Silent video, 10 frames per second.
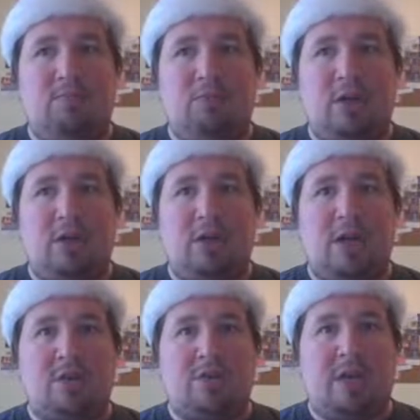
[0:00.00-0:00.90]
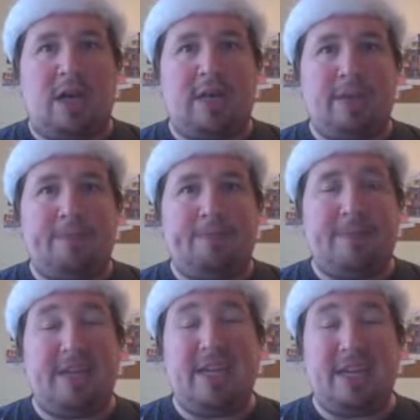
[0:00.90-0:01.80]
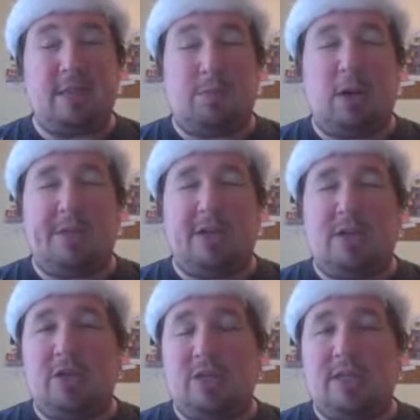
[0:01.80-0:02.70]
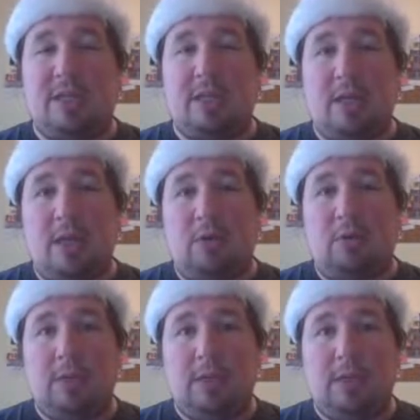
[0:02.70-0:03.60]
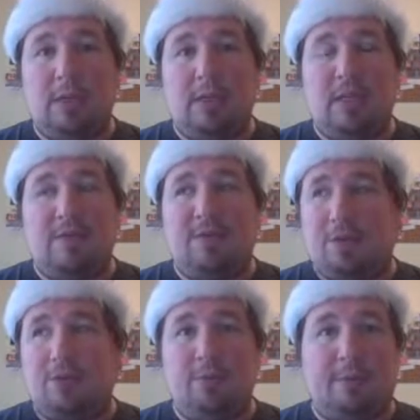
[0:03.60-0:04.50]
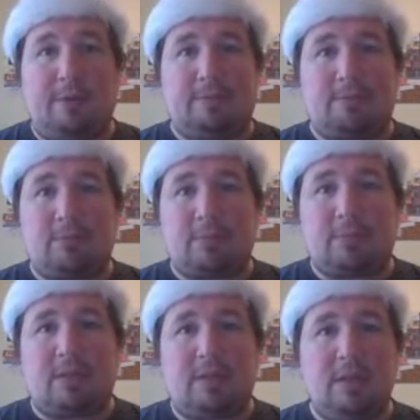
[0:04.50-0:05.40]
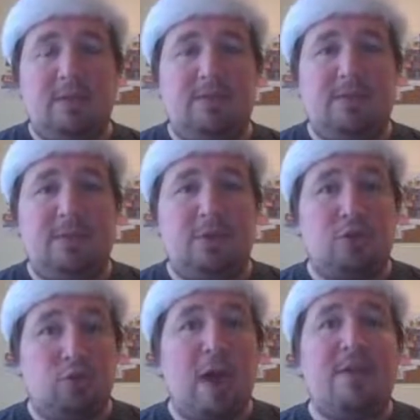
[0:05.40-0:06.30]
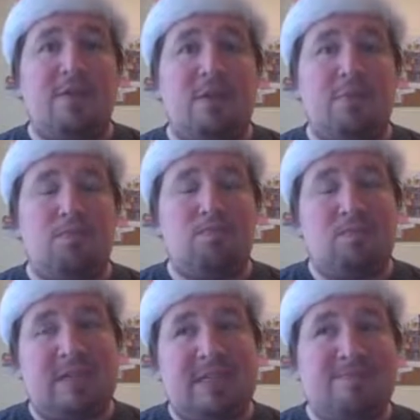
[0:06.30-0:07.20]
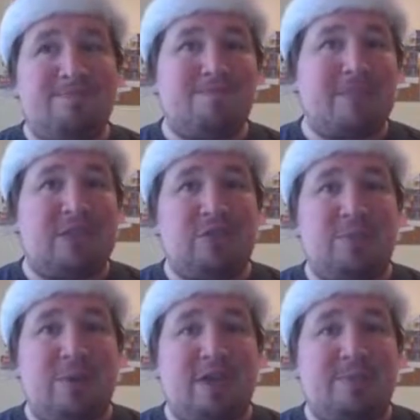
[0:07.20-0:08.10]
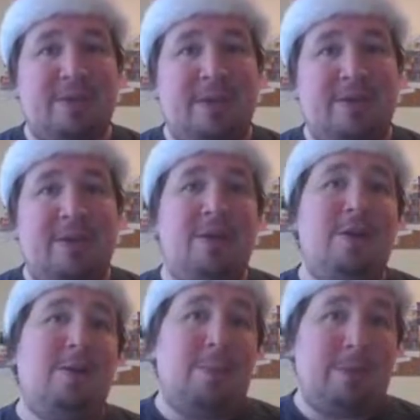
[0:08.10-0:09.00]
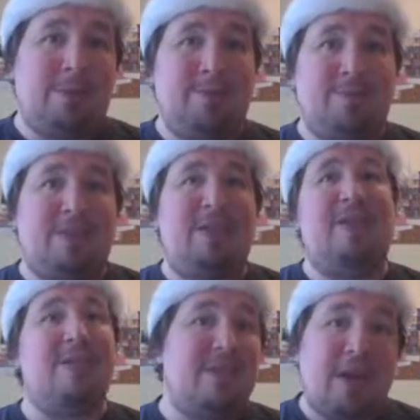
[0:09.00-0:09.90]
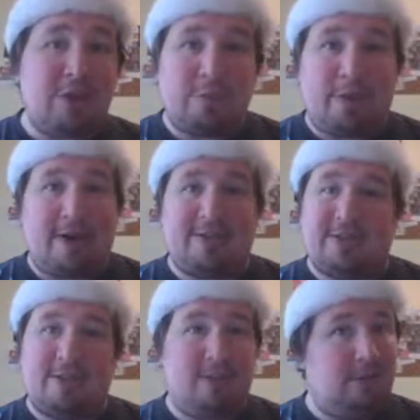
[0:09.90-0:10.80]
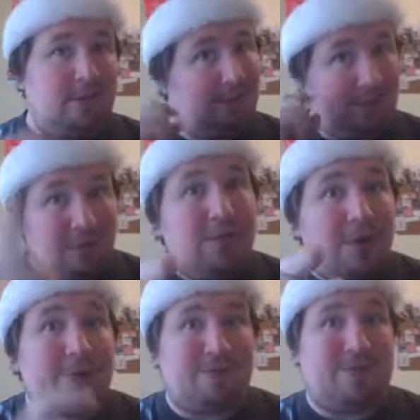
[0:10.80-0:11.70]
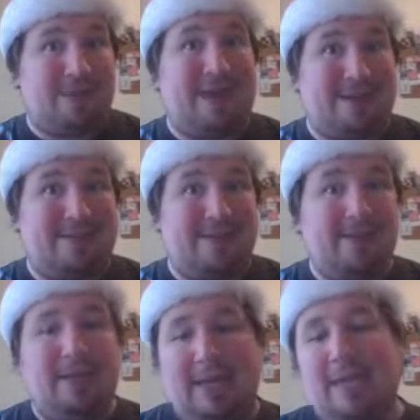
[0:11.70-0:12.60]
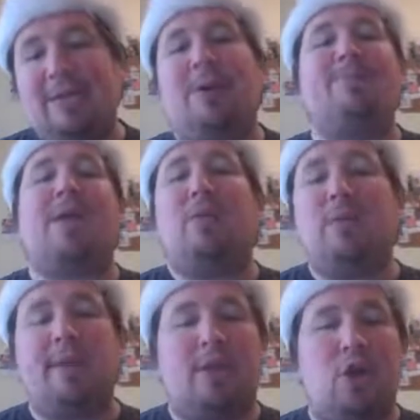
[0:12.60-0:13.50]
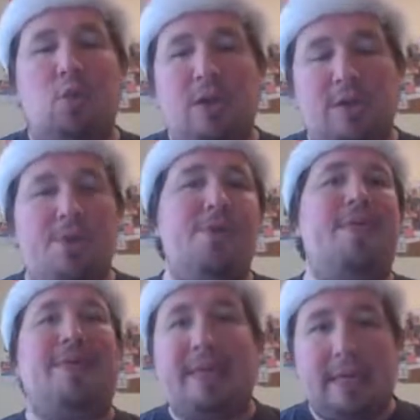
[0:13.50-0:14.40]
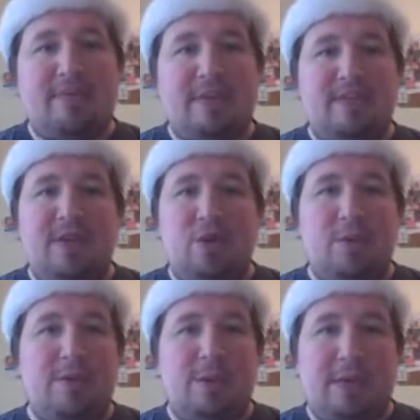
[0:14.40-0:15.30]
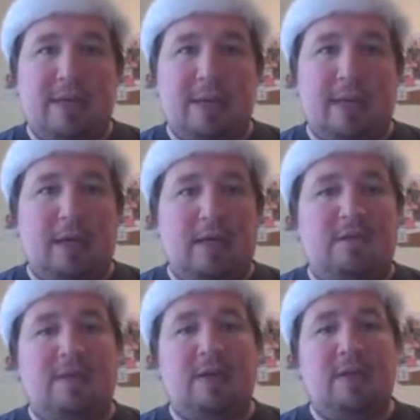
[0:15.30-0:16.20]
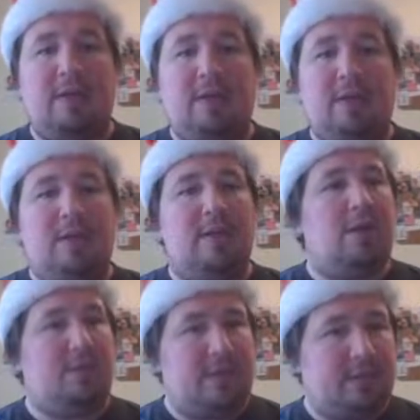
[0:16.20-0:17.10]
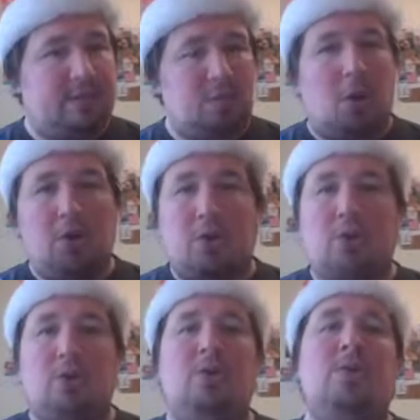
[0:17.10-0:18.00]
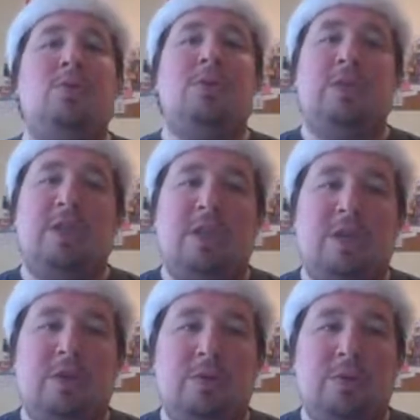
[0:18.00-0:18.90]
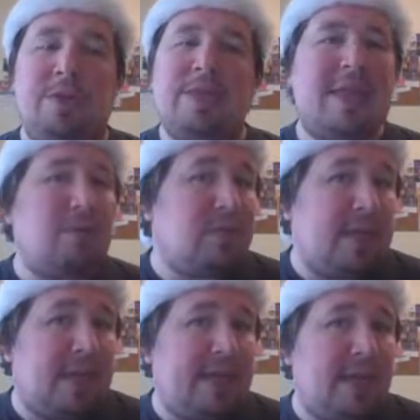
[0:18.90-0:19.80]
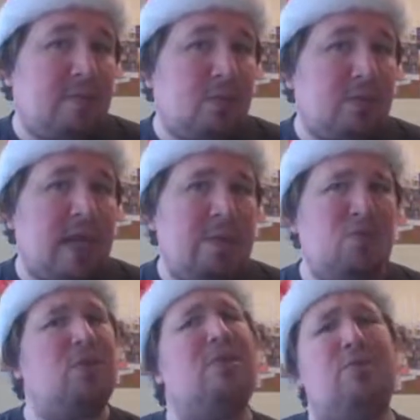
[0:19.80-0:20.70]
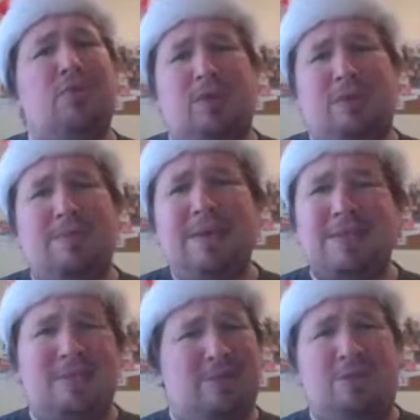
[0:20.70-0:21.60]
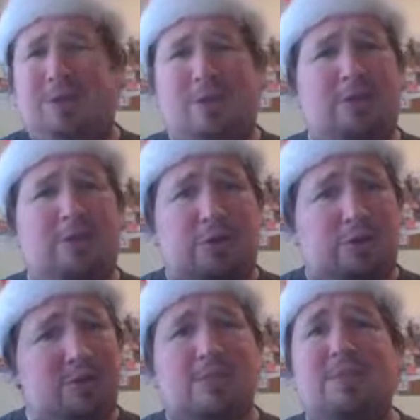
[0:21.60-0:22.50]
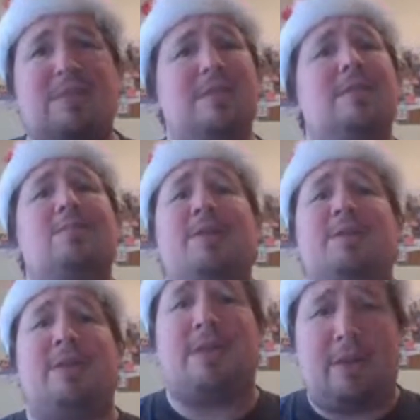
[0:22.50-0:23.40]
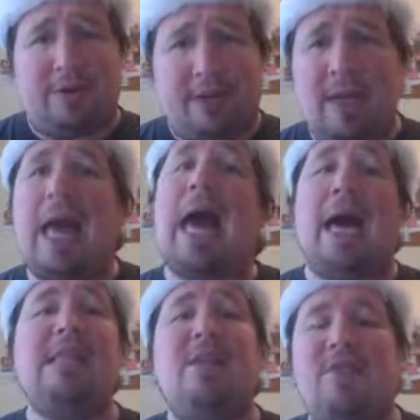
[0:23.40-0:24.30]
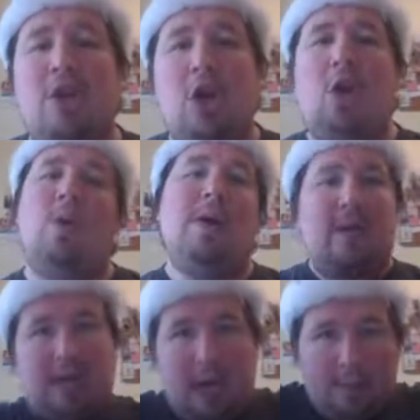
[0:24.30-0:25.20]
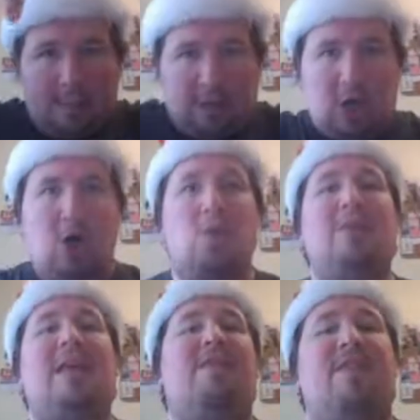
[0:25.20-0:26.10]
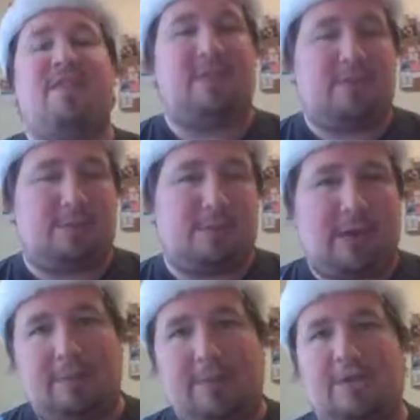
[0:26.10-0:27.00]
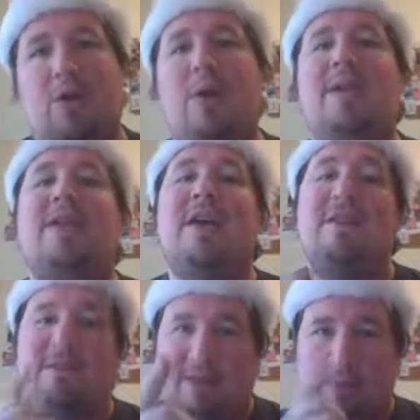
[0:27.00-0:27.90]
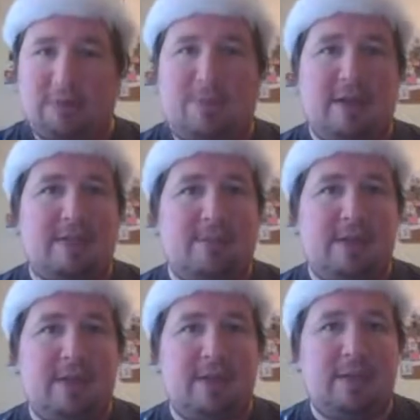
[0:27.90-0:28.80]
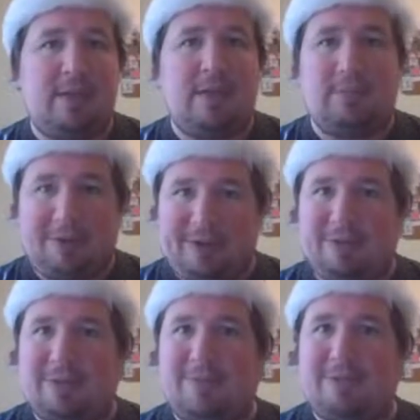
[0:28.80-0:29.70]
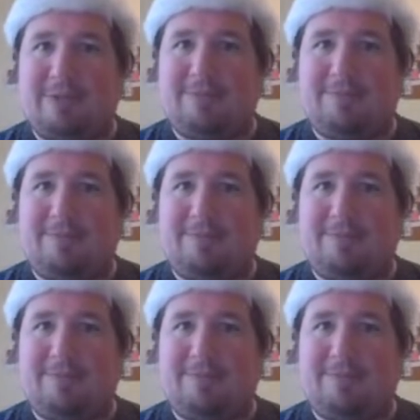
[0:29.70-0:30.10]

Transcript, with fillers: Dara Khosrowshahi, he is probably a good CEO if you're Uber. If you're a driver, not so much. But then remember, he's not your boss. You voted for that. Anyway, I would like to know what you think of this video, what you think of, you know, this article, you know, do you think that was the end game the whole time? Or who knows? Am I just doing a Christmas conspiracy theory? I'd love to know. Comment below, like, favorite, share, subscribe, and as always, flame responsibly. Merry Christmas.